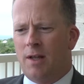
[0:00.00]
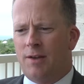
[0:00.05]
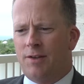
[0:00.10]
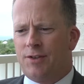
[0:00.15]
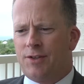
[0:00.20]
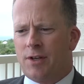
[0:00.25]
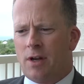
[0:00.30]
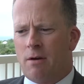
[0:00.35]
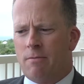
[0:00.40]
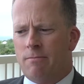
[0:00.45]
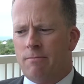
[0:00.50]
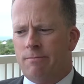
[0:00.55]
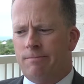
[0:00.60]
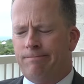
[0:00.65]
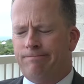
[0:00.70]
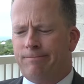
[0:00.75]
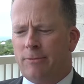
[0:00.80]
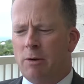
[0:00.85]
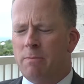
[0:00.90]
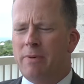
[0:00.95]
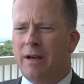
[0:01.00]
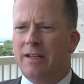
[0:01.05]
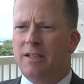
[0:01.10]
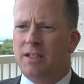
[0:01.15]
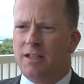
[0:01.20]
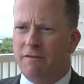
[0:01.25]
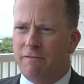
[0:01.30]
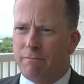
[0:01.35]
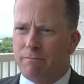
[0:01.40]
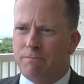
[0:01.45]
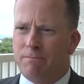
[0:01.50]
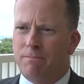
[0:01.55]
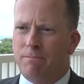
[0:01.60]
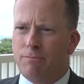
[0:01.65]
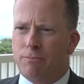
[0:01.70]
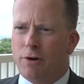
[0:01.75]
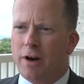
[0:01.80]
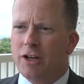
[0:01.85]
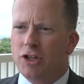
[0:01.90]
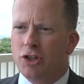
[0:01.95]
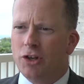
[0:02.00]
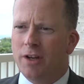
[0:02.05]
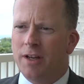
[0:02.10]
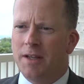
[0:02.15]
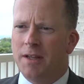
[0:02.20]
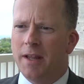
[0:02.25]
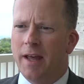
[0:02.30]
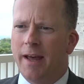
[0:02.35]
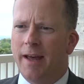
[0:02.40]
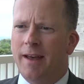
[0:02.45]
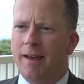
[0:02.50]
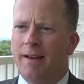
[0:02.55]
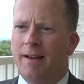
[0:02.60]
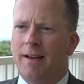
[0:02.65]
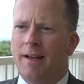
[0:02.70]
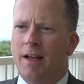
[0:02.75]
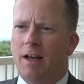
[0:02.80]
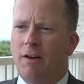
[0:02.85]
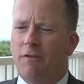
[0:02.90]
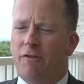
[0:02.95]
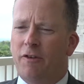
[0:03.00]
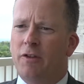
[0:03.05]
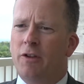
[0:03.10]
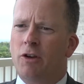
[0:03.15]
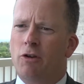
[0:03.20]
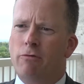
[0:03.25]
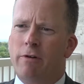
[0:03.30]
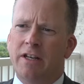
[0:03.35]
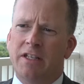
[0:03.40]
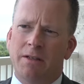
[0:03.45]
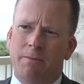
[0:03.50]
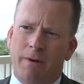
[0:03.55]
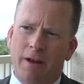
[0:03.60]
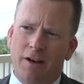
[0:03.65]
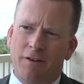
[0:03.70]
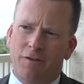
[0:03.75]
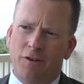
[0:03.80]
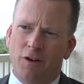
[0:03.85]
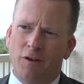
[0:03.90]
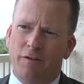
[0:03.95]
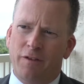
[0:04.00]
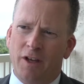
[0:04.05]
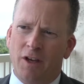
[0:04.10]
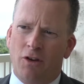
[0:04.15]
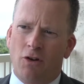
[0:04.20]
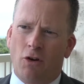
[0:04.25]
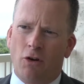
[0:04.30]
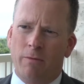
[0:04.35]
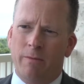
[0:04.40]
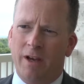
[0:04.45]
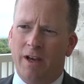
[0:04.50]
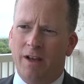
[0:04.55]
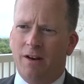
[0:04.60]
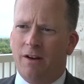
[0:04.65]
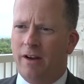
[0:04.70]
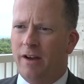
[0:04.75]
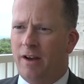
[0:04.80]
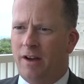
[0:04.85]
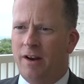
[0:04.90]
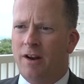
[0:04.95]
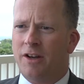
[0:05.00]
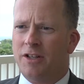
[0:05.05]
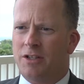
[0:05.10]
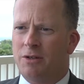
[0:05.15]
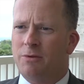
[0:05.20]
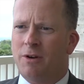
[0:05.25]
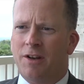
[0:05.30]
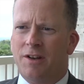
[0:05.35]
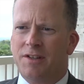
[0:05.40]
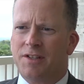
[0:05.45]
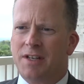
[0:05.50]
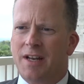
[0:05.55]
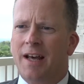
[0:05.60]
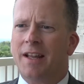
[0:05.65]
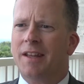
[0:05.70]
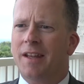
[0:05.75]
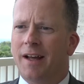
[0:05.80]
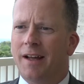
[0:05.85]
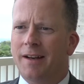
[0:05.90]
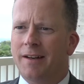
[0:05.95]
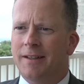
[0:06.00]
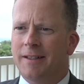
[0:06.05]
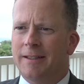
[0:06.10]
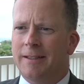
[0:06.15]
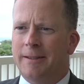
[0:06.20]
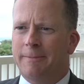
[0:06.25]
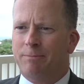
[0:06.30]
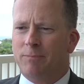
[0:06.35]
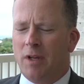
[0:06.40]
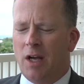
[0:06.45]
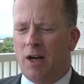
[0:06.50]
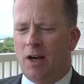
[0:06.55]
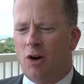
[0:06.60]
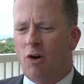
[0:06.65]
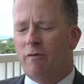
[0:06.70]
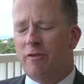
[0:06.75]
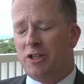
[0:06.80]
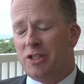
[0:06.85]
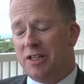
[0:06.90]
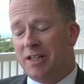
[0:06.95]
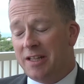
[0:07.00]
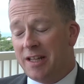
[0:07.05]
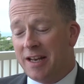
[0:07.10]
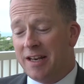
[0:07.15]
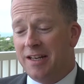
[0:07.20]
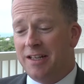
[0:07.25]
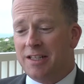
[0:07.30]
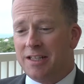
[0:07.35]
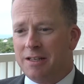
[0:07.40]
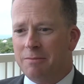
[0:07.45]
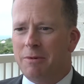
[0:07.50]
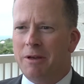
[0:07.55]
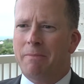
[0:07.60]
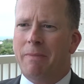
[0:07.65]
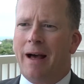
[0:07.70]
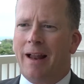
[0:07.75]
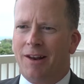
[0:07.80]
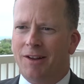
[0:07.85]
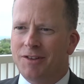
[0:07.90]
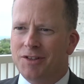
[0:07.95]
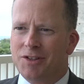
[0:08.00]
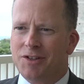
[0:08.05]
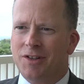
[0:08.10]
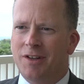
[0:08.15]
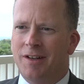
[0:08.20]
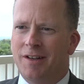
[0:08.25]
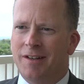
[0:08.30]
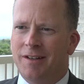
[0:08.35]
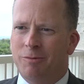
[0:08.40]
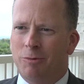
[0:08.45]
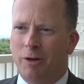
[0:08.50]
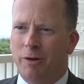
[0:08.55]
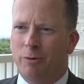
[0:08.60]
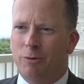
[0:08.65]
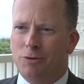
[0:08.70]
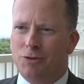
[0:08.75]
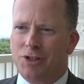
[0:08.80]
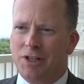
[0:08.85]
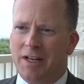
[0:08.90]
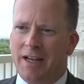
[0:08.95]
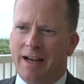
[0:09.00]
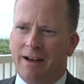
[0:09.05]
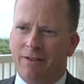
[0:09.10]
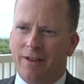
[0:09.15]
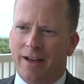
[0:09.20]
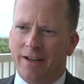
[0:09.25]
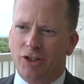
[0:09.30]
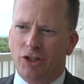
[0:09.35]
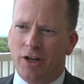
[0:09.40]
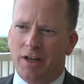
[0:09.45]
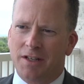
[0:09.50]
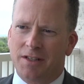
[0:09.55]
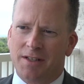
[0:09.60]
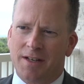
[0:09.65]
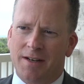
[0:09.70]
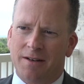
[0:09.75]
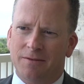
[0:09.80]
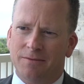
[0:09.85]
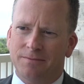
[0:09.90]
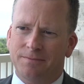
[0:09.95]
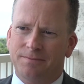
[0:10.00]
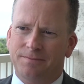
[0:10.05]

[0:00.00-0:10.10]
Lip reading: some competitive pressure in there for the greater benefit of the economy, and I do understand that. Obviously, there needs to be balance, and we will see how that shakes out.